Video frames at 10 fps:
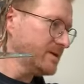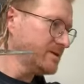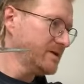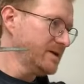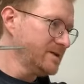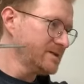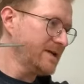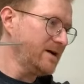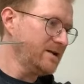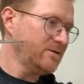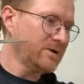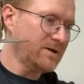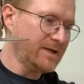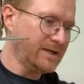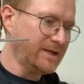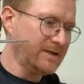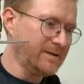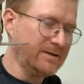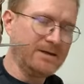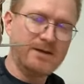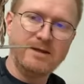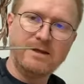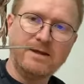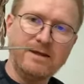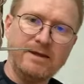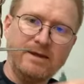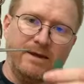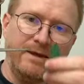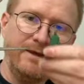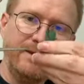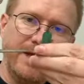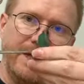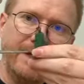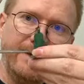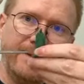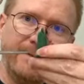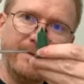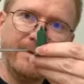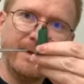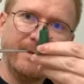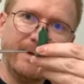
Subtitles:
Let's get our little guy in here. Oh, hello.